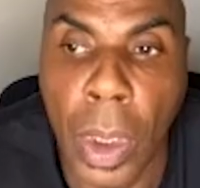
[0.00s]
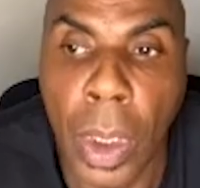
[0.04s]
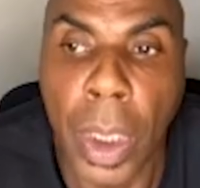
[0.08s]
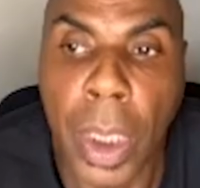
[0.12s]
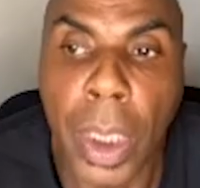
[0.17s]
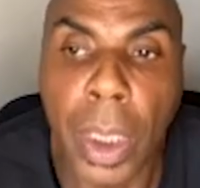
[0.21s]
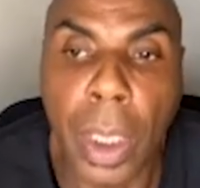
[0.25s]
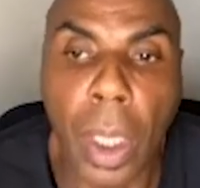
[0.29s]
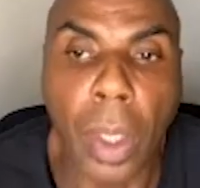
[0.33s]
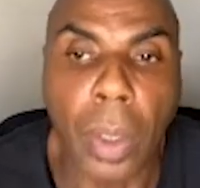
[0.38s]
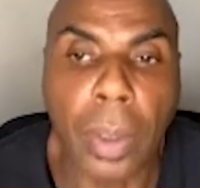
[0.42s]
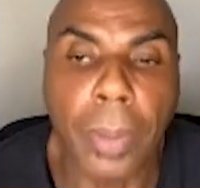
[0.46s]

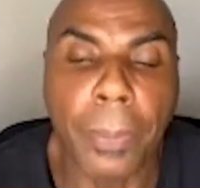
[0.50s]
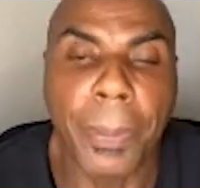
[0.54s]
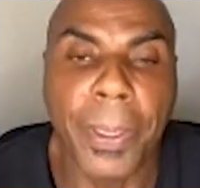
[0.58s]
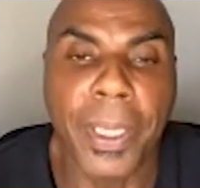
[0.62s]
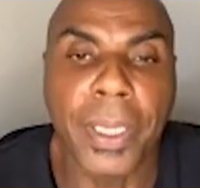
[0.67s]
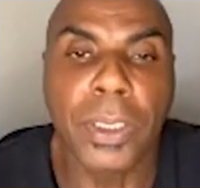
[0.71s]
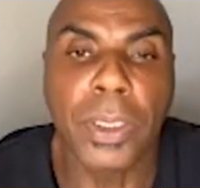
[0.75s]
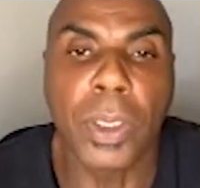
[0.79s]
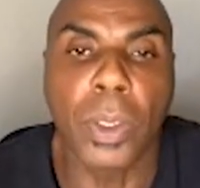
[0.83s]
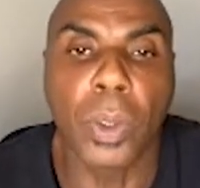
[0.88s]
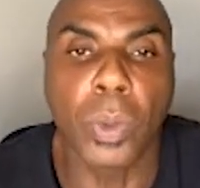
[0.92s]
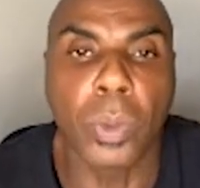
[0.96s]
It all
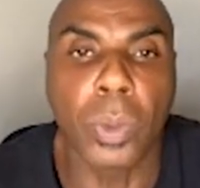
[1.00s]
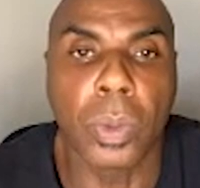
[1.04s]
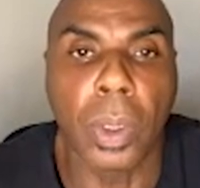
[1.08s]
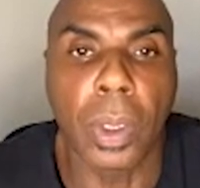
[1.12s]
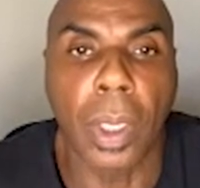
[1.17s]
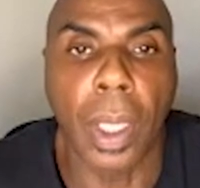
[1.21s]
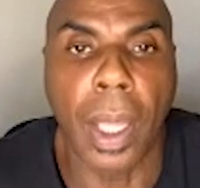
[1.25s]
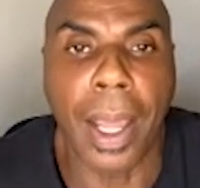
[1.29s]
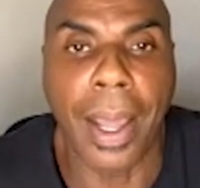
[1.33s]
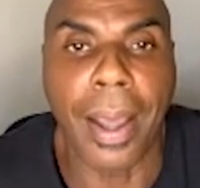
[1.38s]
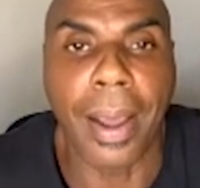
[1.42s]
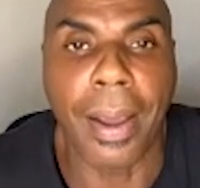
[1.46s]
depends on
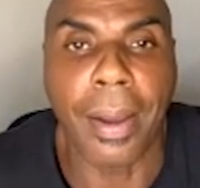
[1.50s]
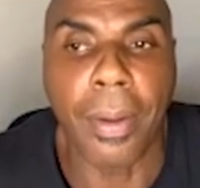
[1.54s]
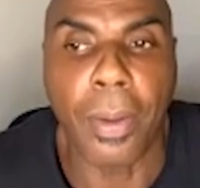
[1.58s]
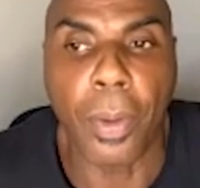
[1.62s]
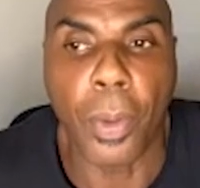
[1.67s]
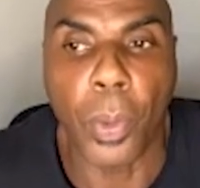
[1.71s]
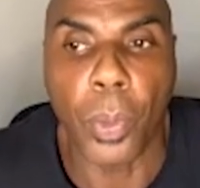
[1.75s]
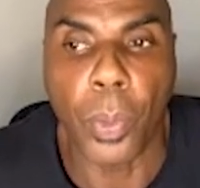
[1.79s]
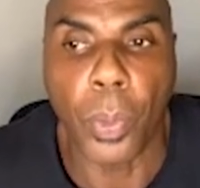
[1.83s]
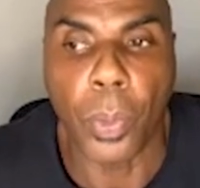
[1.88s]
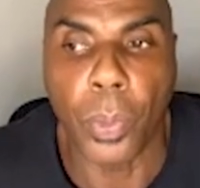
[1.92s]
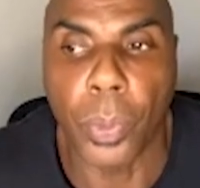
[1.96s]

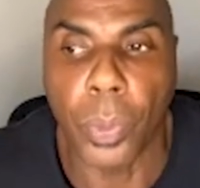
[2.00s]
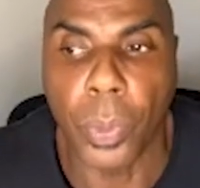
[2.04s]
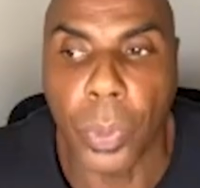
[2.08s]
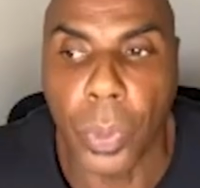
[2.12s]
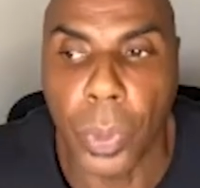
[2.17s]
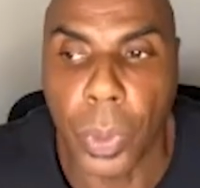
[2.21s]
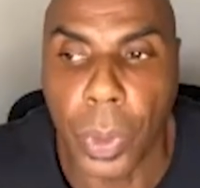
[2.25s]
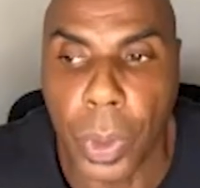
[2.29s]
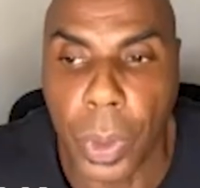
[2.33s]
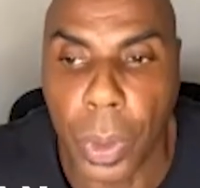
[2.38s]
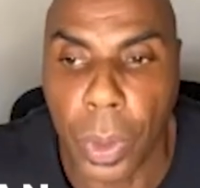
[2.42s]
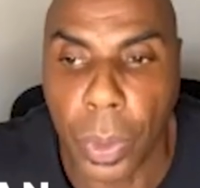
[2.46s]
how,
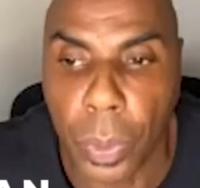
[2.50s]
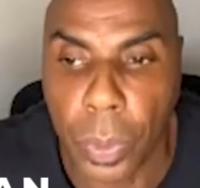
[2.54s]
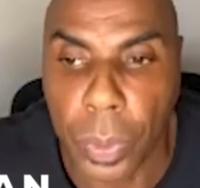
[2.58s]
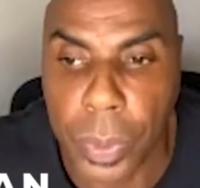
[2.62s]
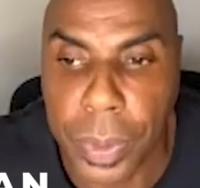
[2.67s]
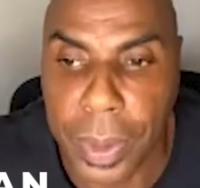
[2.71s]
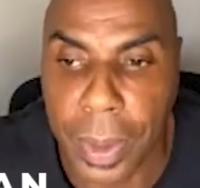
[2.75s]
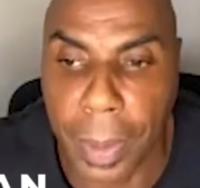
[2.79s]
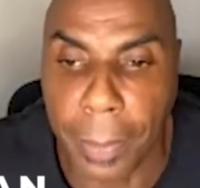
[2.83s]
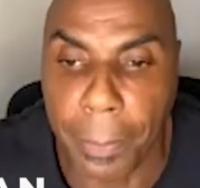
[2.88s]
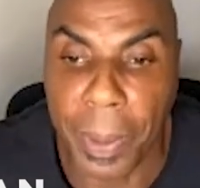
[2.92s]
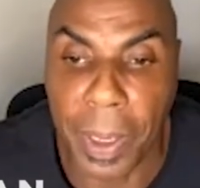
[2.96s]
you know,
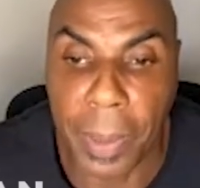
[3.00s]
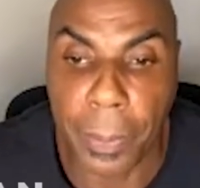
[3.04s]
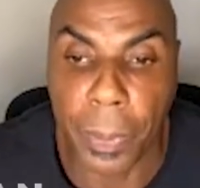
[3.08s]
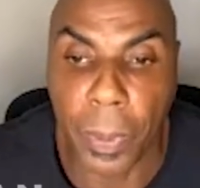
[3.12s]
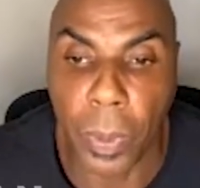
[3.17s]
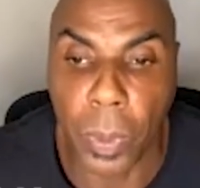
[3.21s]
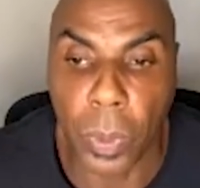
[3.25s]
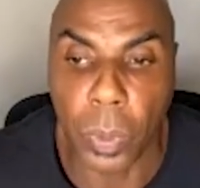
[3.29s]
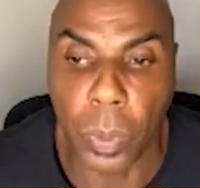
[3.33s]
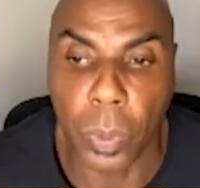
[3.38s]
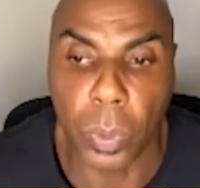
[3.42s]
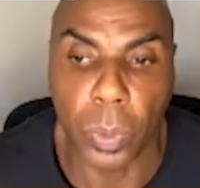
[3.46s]
some
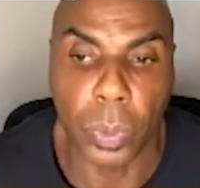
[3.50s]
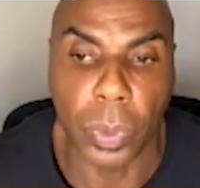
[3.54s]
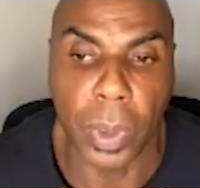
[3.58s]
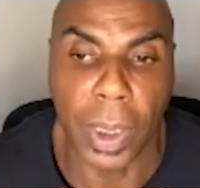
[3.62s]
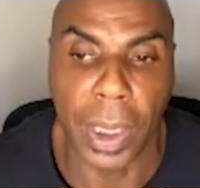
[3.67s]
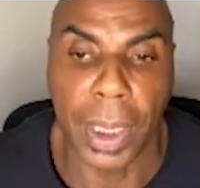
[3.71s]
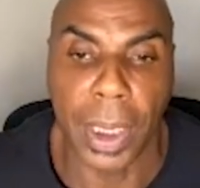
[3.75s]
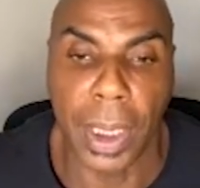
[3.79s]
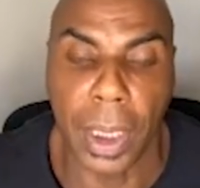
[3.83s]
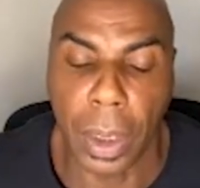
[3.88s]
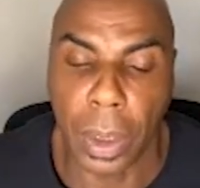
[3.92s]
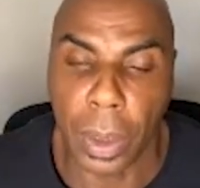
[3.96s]
people,
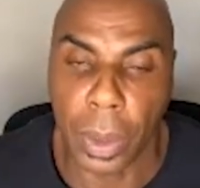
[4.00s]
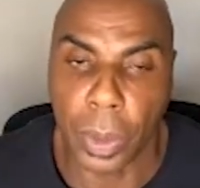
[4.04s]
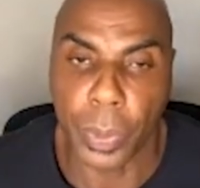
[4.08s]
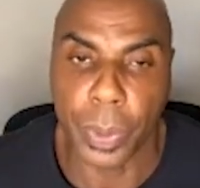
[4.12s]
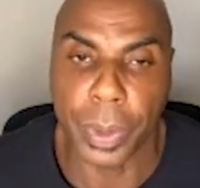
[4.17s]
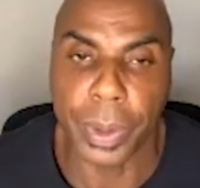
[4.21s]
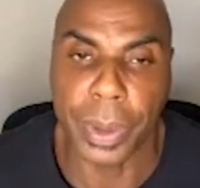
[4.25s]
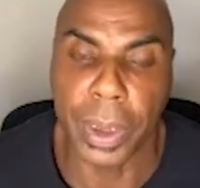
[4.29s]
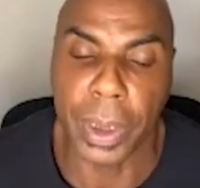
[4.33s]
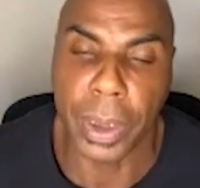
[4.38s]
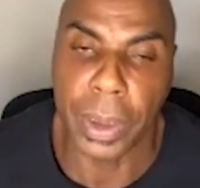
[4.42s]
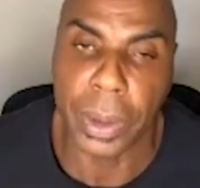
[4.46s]
they get a little
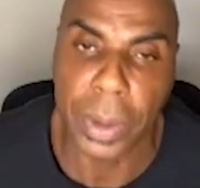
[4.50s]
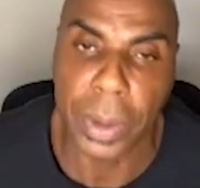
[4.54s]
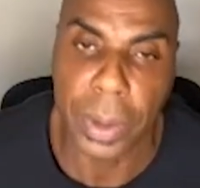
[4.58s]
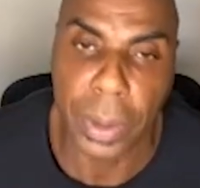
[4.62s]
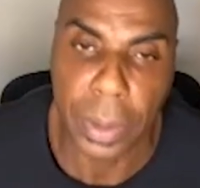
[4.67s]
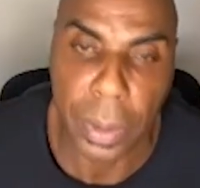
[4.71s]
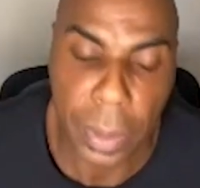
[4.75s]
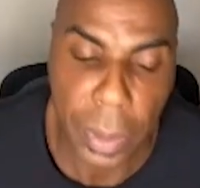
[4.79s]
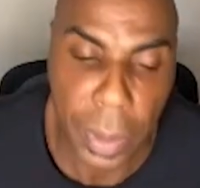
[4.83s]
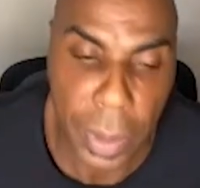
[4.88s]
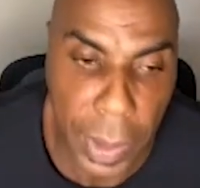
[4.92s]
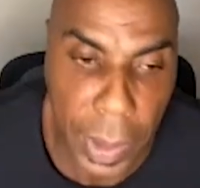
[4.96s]

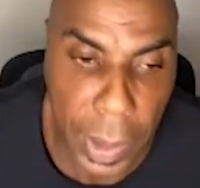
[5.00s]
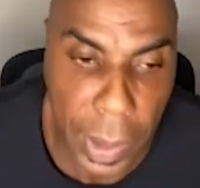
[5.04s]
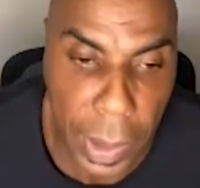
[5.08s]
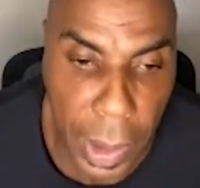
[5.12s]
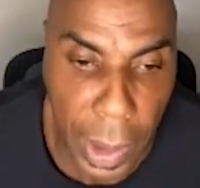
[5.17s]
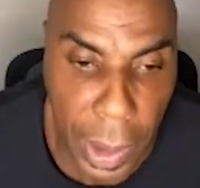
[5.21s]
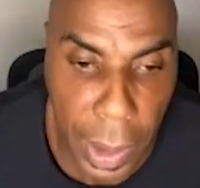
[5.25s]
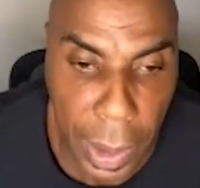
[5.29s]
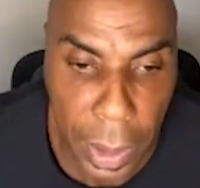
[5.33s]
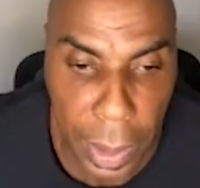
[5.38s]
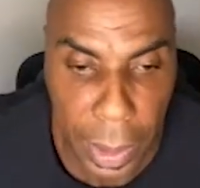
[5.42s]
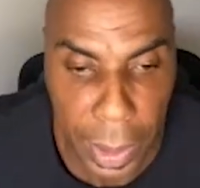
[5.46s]
attention and then
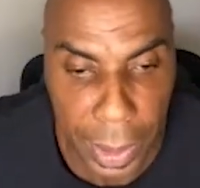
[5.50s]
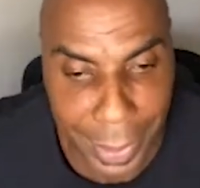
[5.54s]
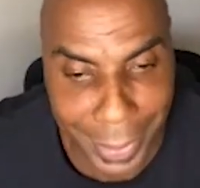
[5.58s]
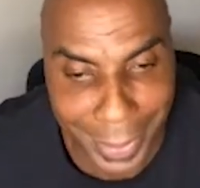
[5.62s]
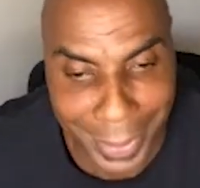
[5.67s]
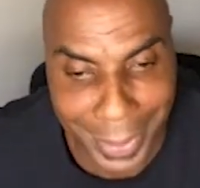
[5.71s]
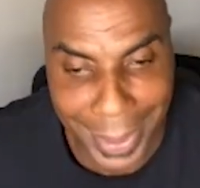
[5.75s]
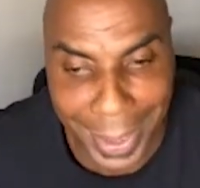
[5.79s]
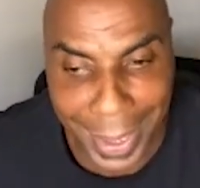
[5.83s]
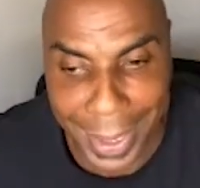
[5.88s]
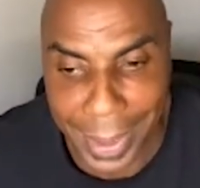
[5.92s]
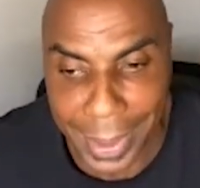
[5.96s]
they hit the
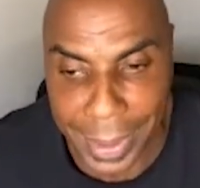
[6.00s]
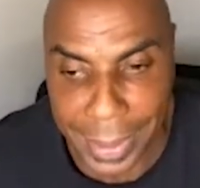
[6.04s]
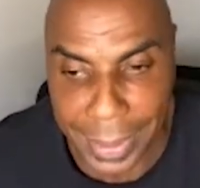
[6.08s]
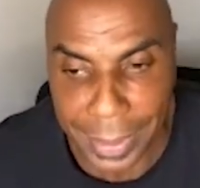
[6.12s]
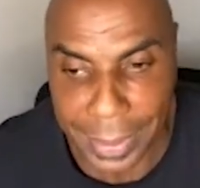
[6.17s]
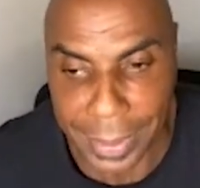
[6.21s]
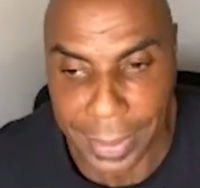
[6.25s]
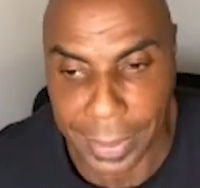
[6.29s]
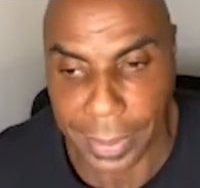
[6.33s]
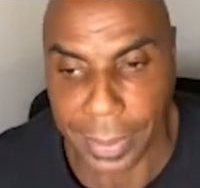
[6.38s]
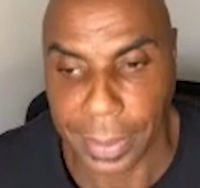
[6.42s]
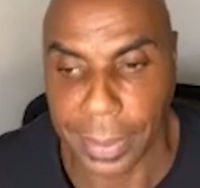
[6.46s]
gas,